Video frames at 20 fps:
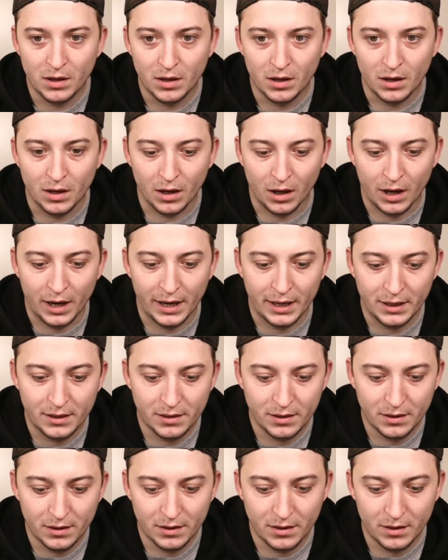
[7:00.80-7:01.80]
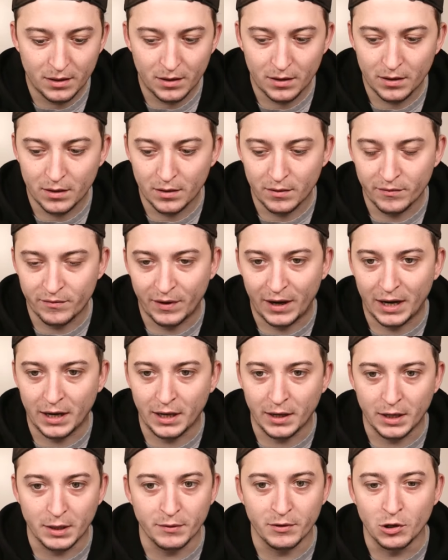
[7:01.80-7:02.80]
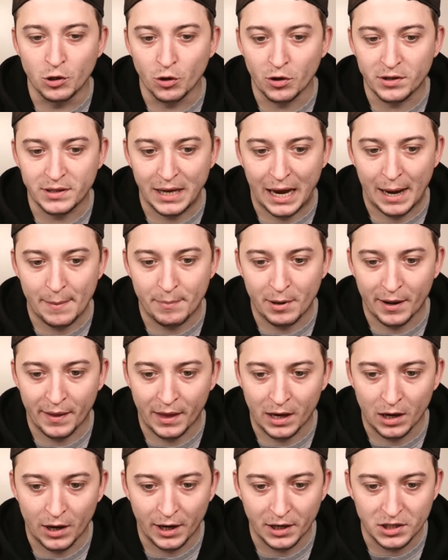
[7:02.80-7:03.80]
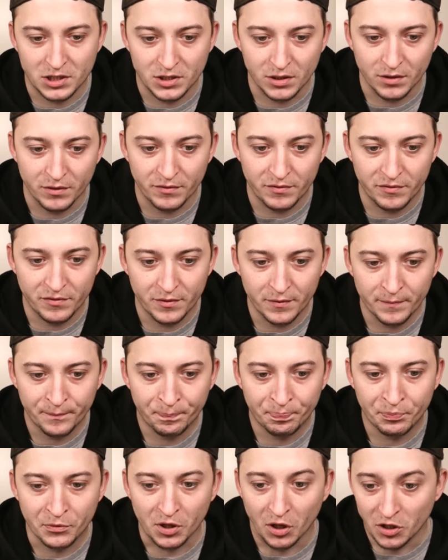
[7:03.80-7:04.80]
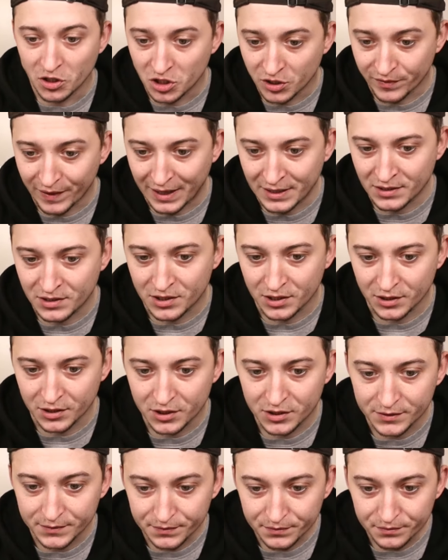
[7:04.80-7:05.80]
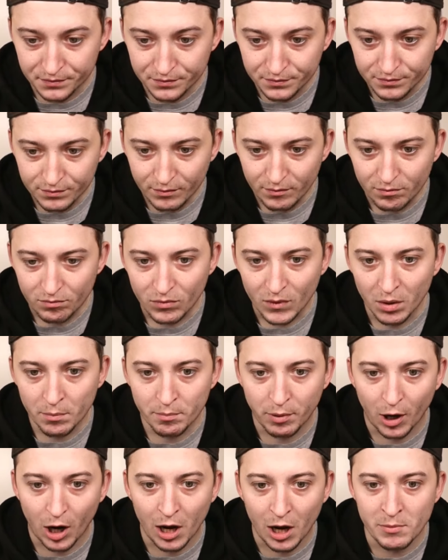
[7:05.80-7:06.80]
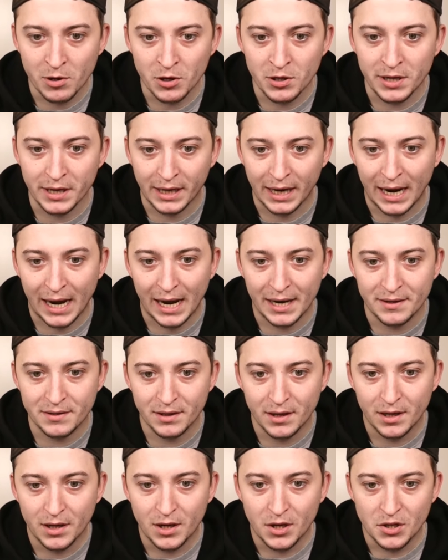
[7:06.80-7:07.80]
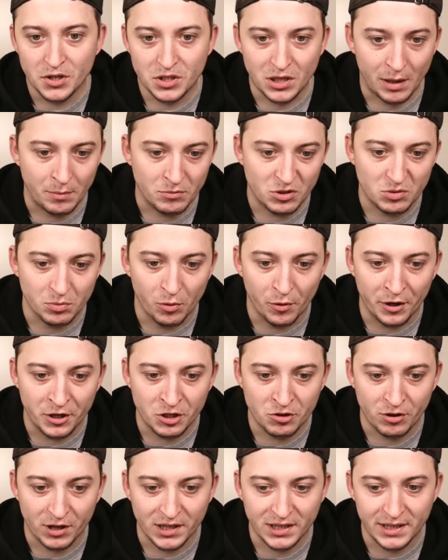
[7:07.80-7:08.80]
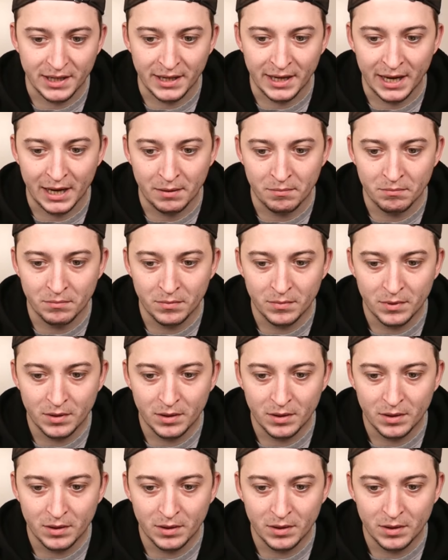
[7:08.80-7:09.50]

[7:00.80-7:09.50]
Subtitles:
like looked at by the likes of Juventus. Bayern Munich had some small interest in him.